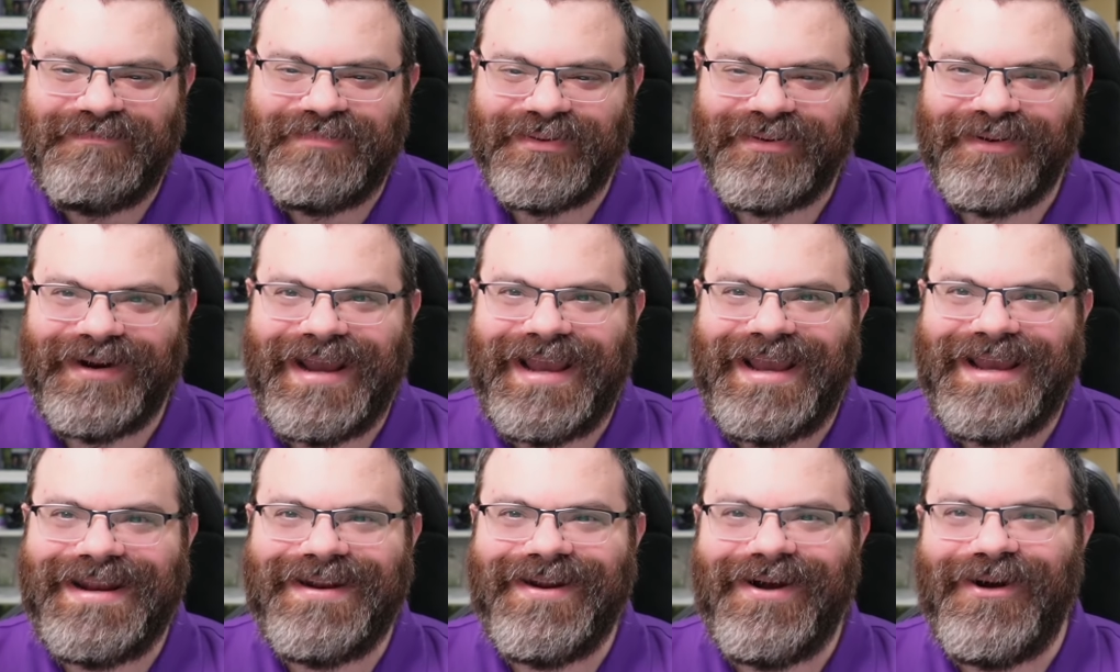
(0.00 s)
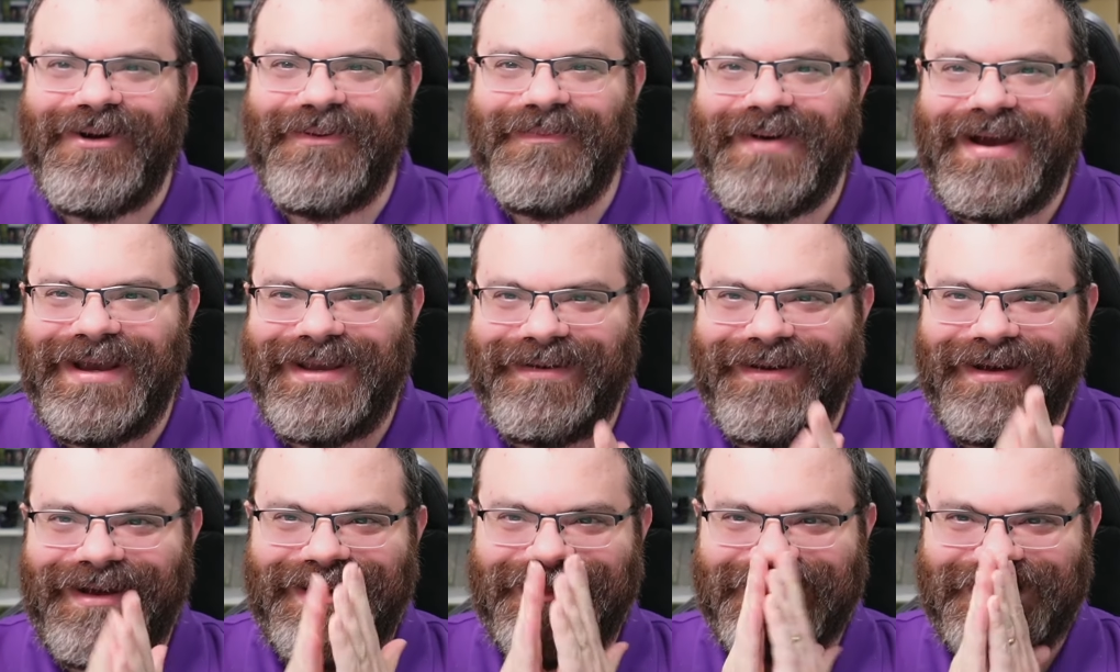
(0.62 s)
brain. Oh my
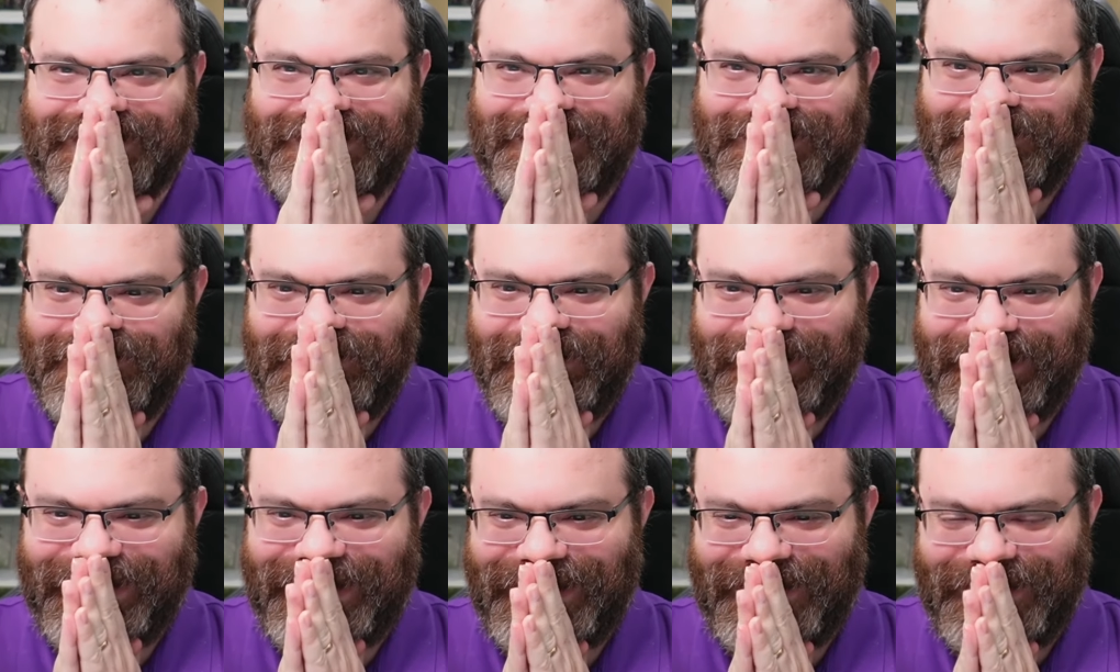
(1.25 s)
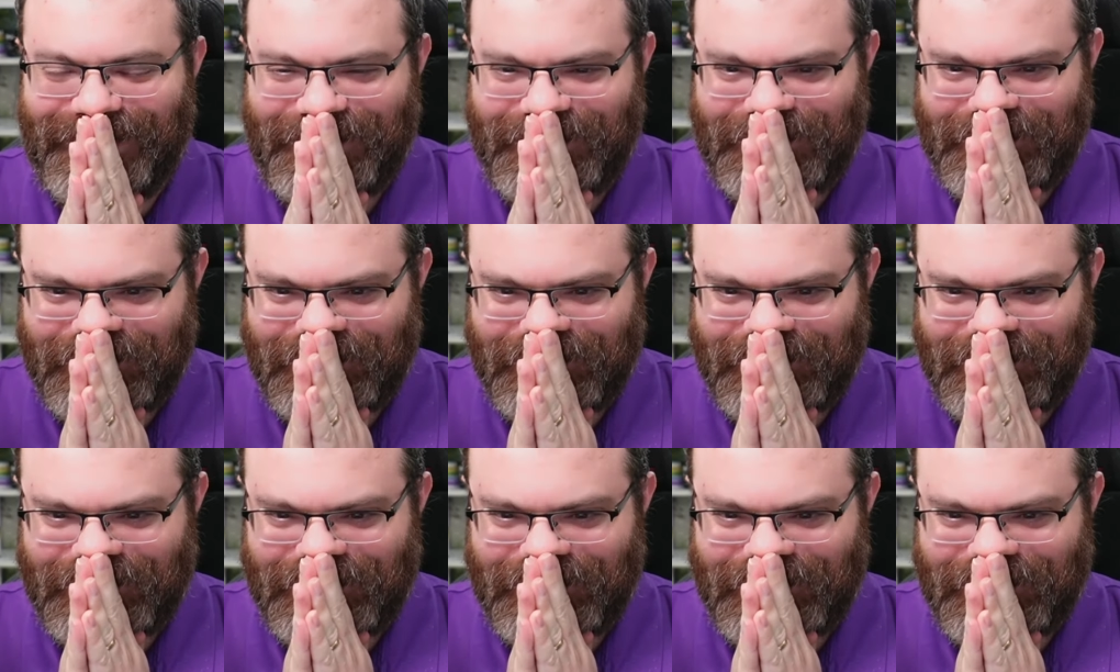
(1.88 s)
gosh, Morgan.